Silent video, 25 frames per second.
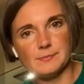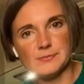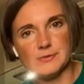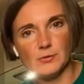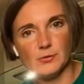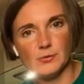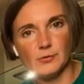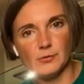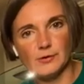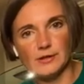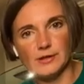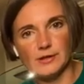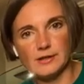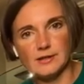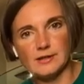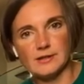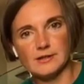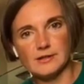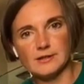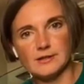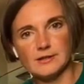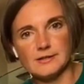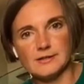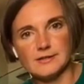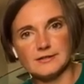toy at
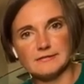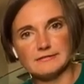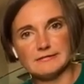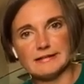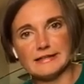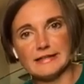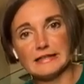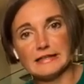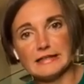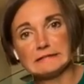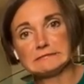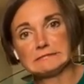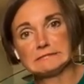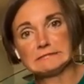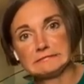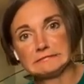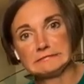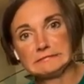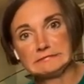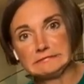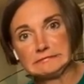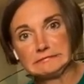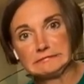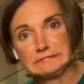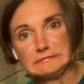nursery.
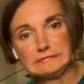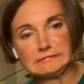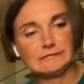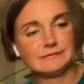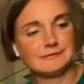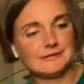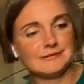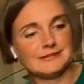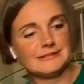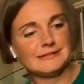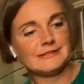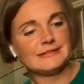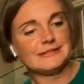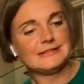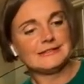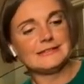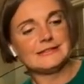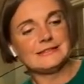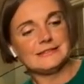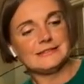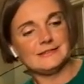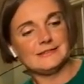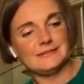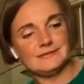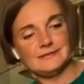
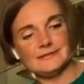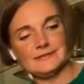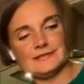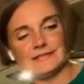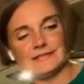Oh